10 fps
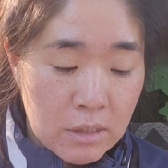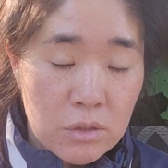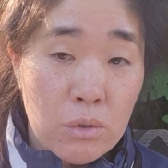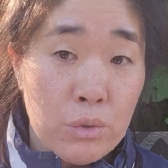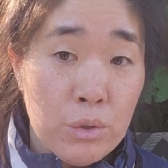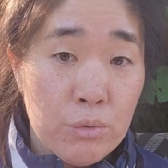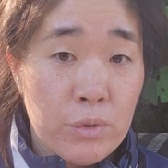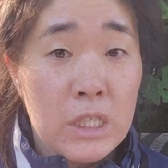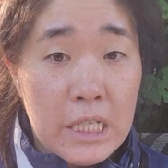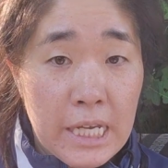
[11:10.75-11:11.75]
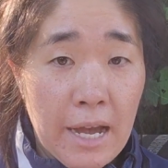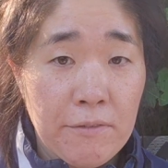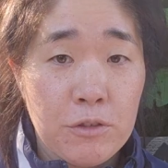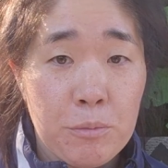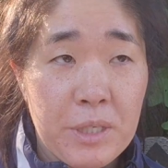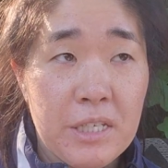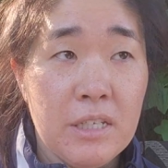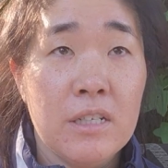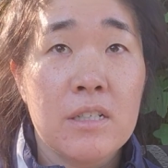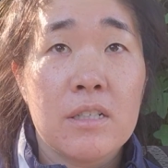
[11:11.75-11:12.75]
So you really have to
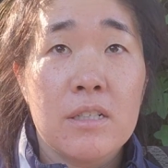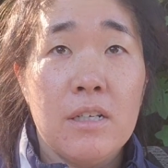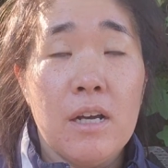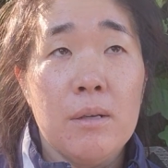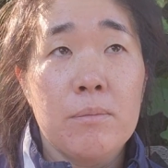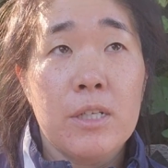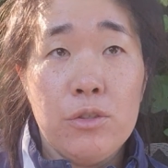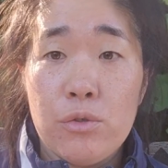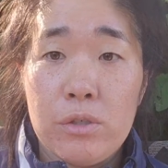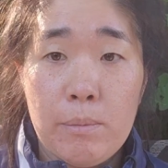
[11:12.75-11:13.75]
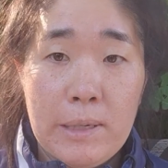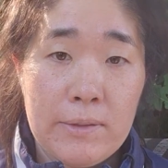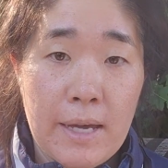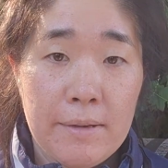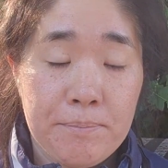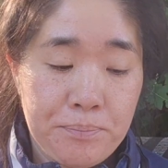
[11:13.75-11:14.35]
be concerned about that.